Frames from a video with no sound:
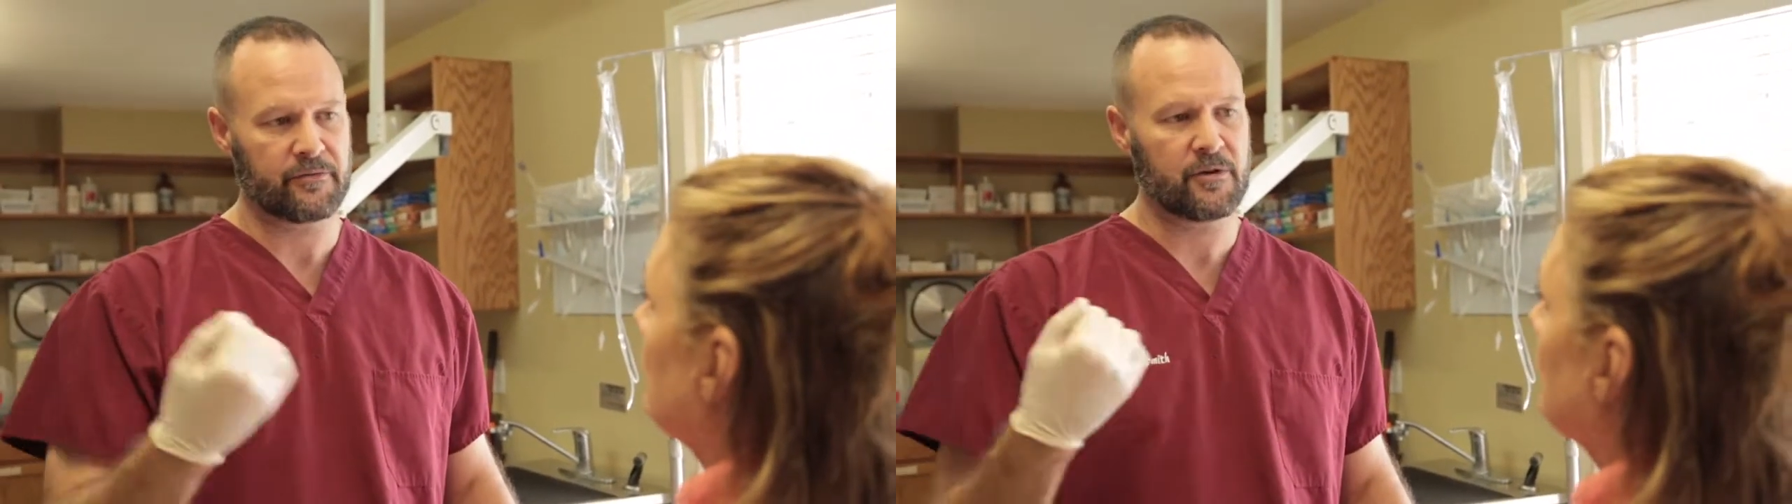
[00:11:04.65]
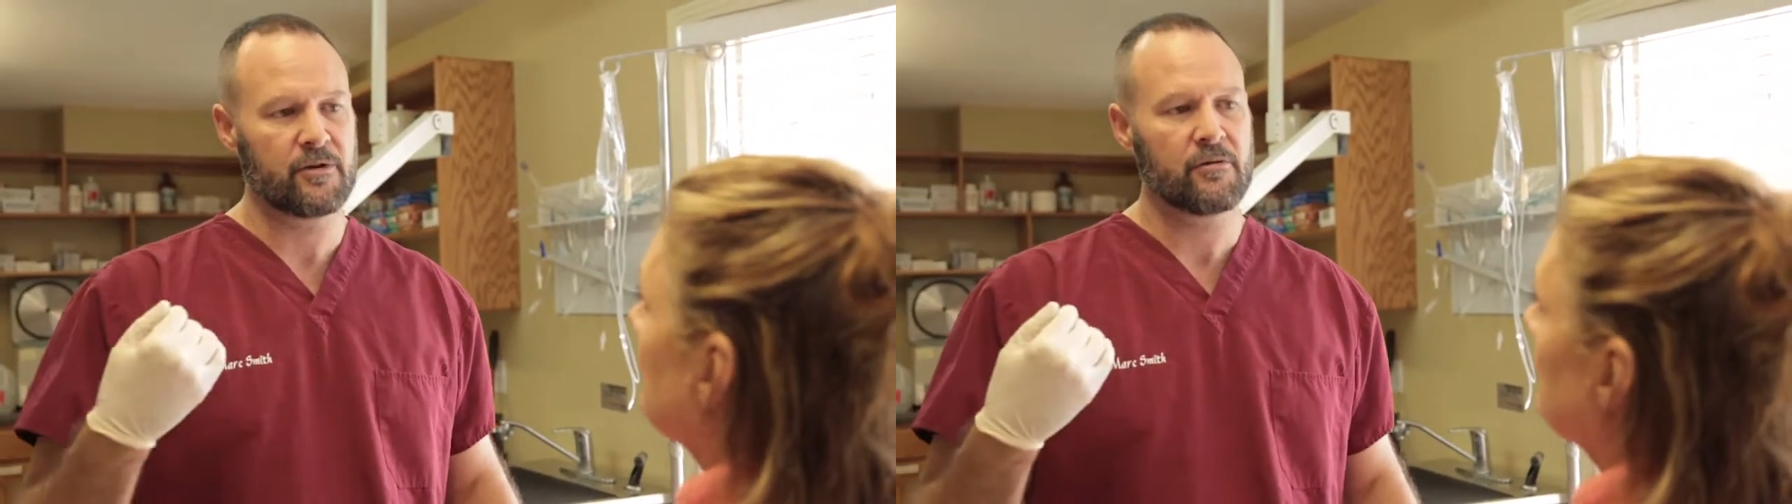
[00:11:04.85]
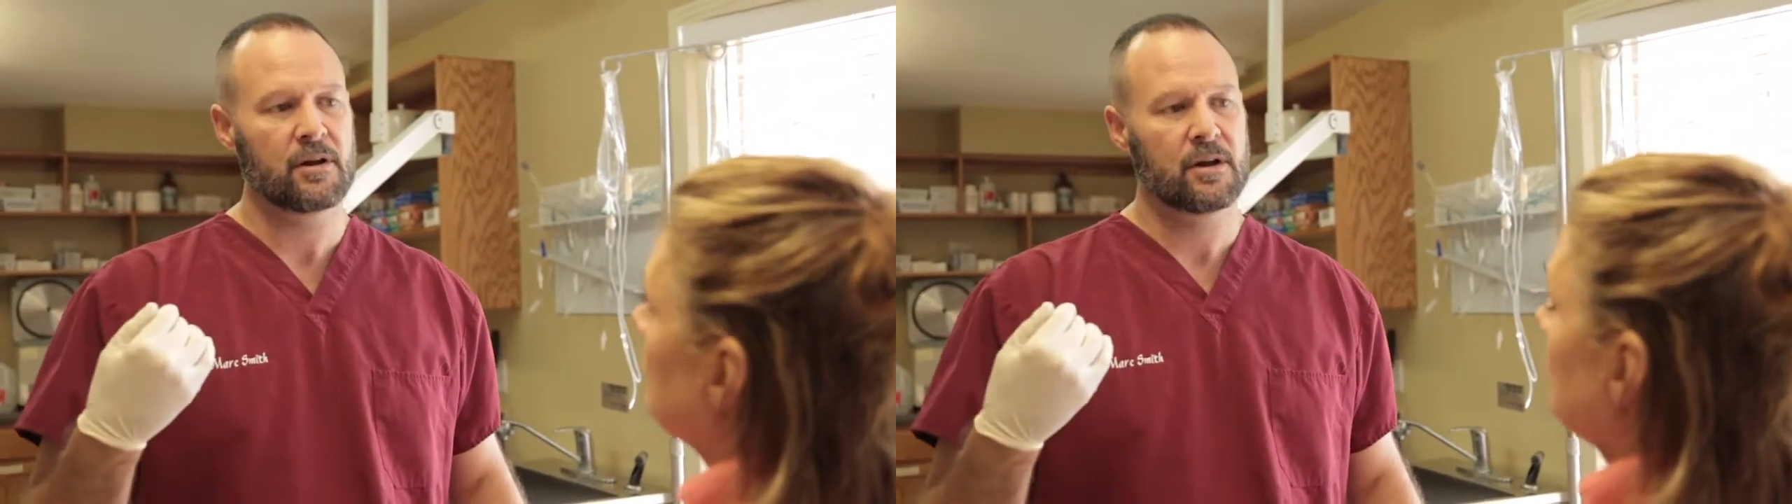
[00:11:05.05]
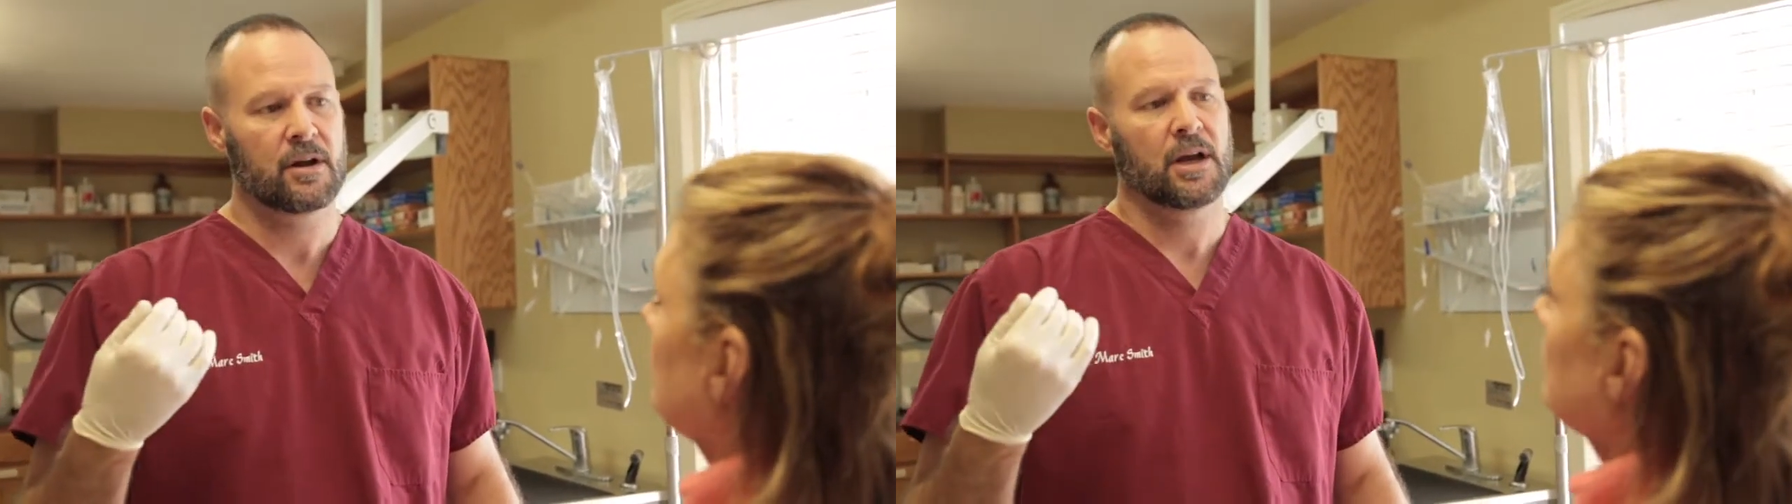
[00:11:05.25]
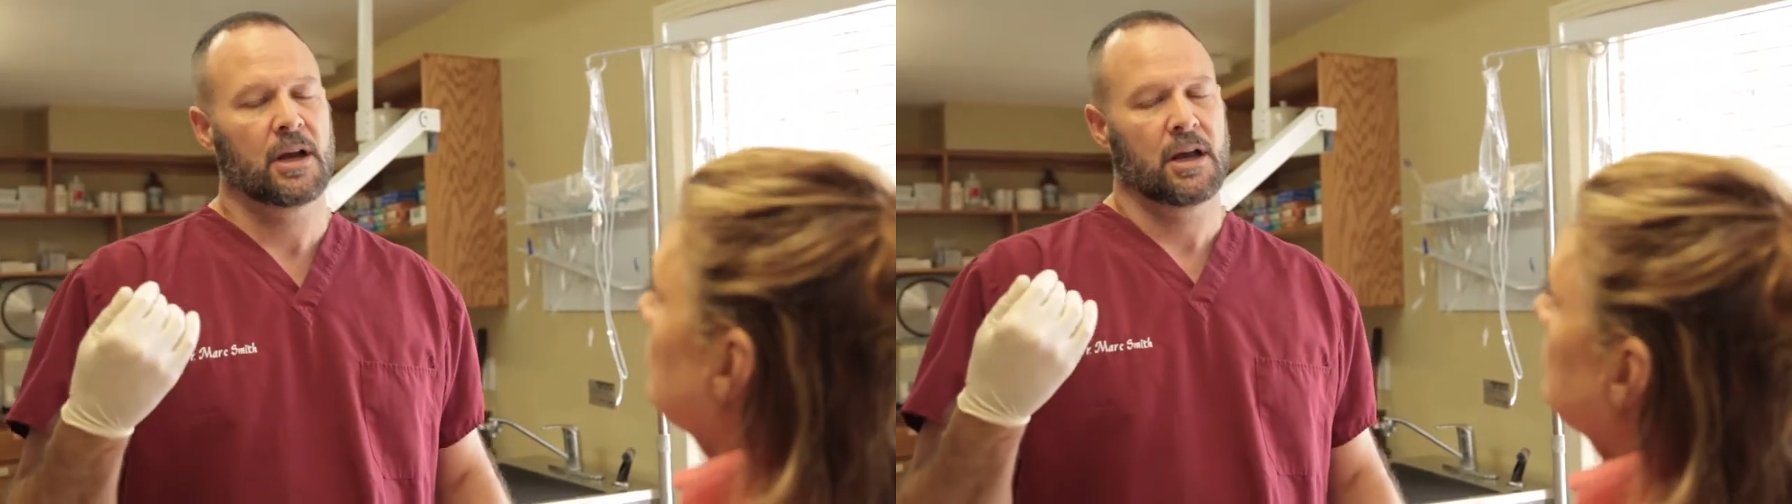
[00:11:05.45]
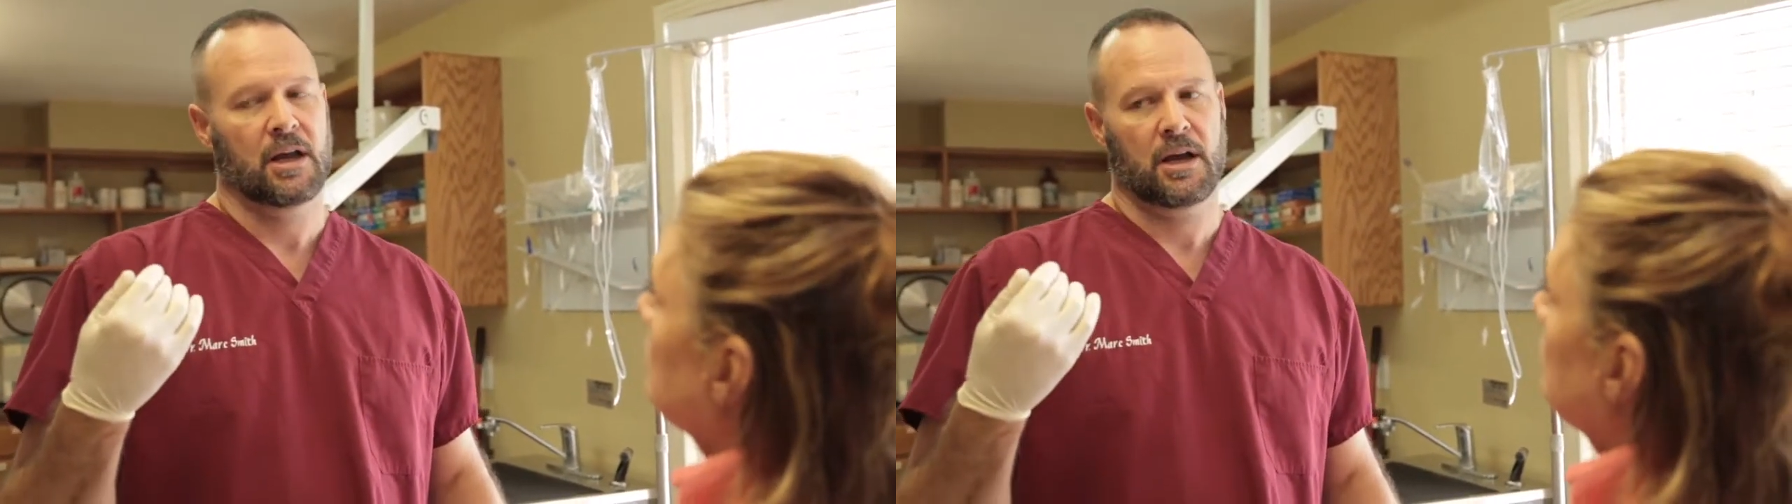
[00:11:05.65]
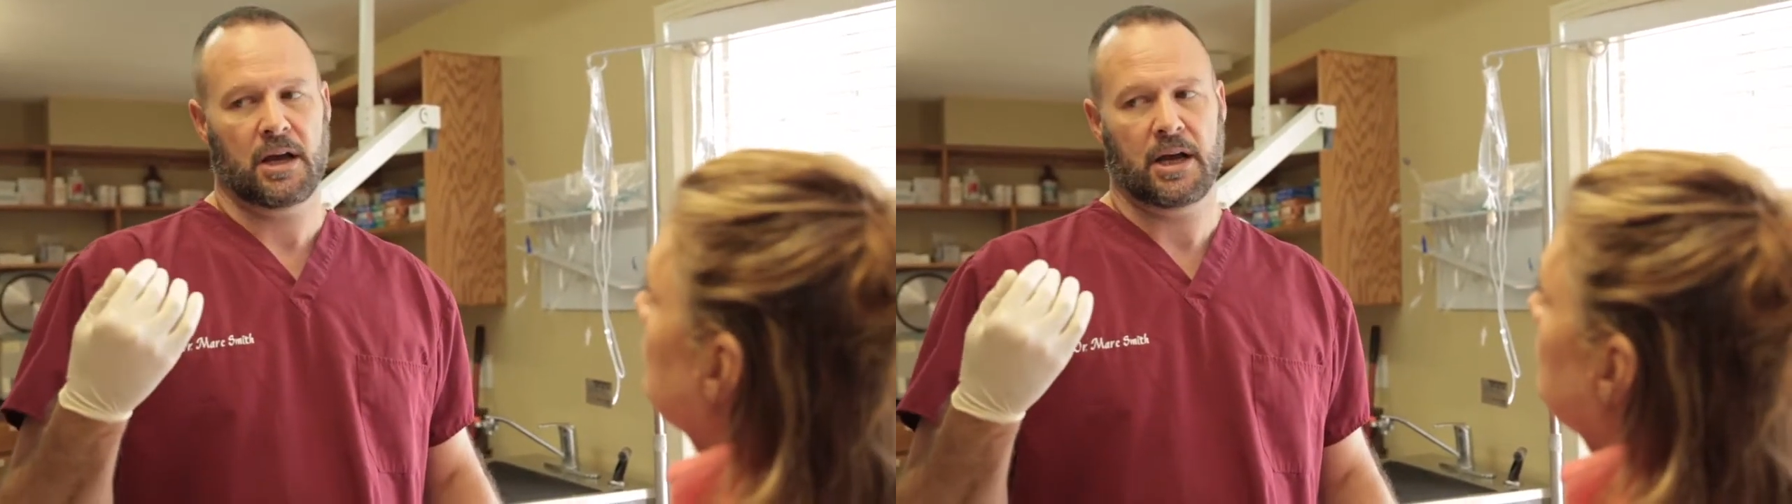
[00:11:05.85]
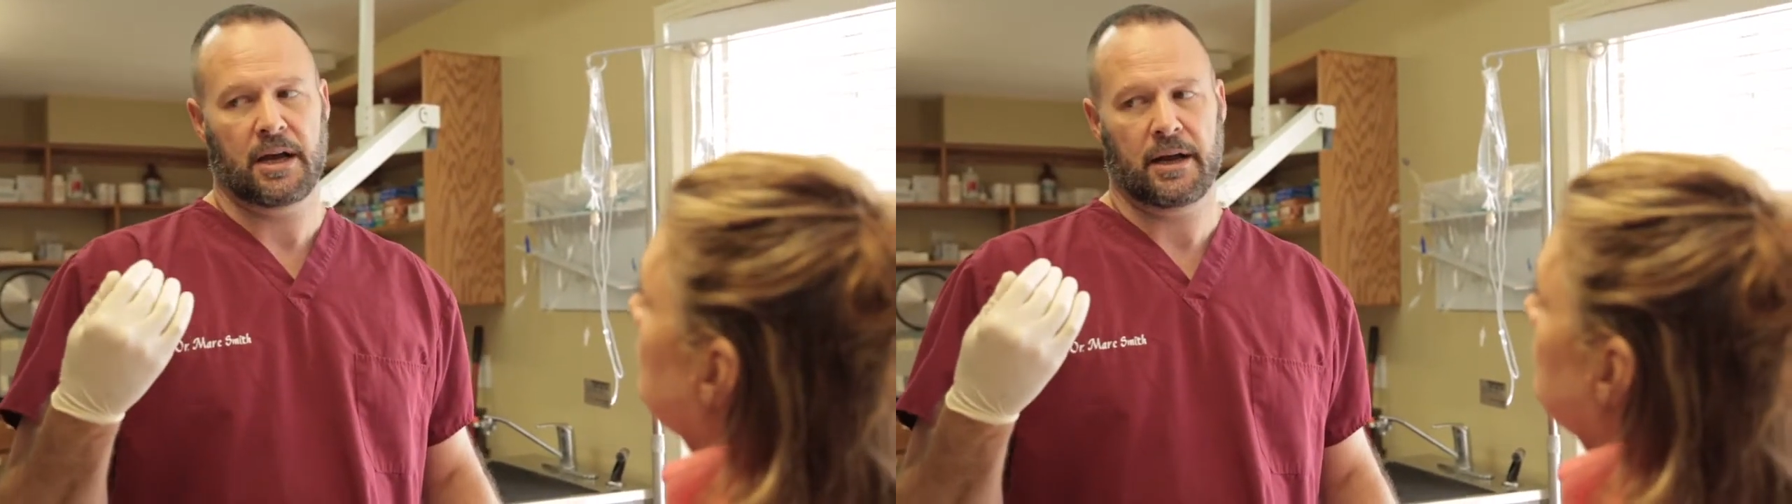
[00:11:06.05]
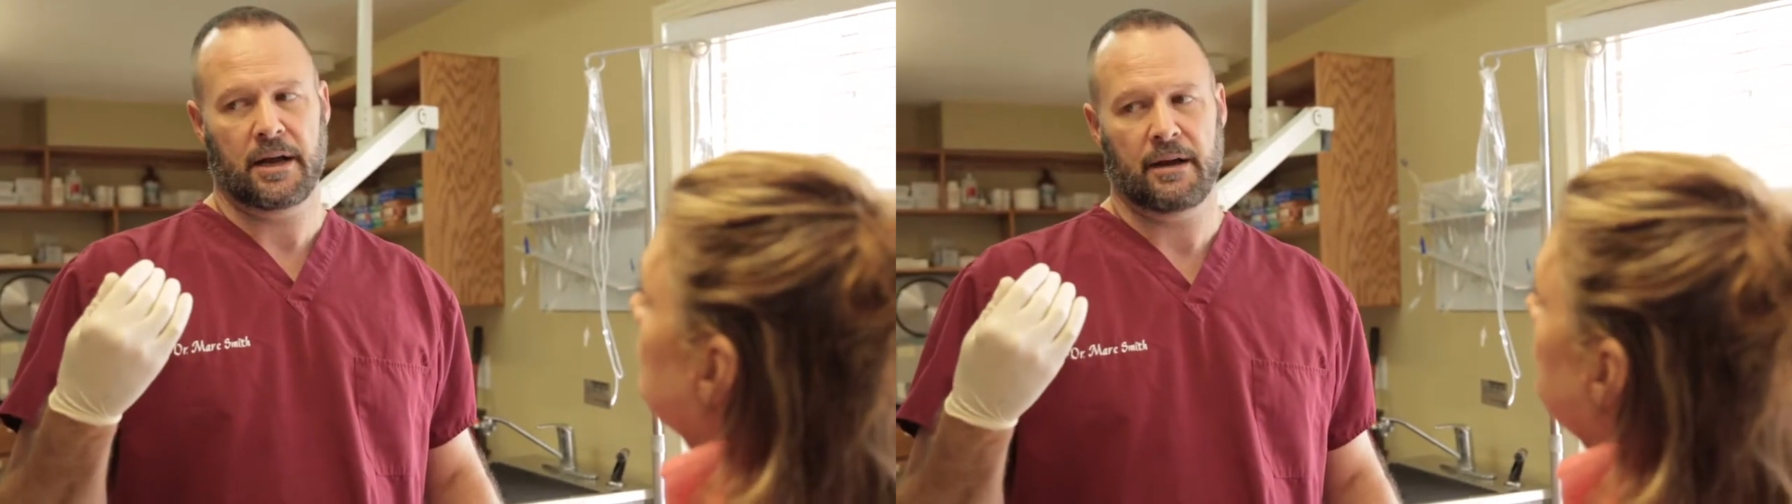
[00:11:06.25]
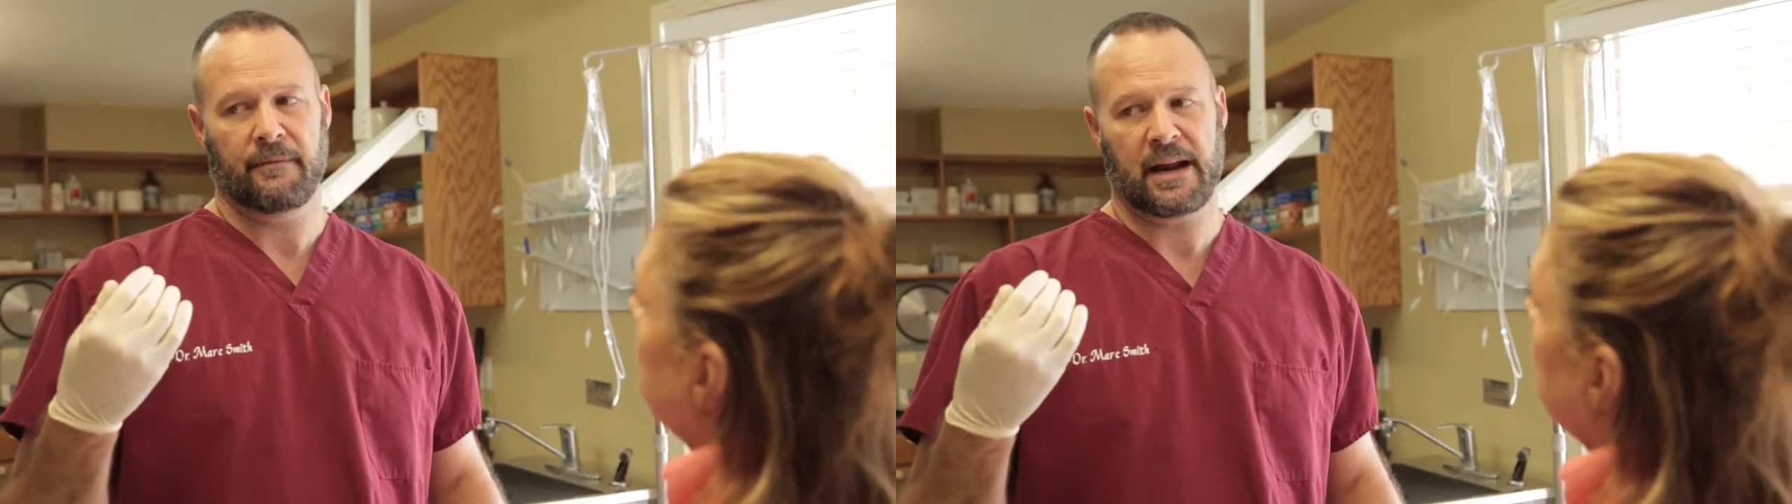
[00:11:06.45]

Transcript: through. And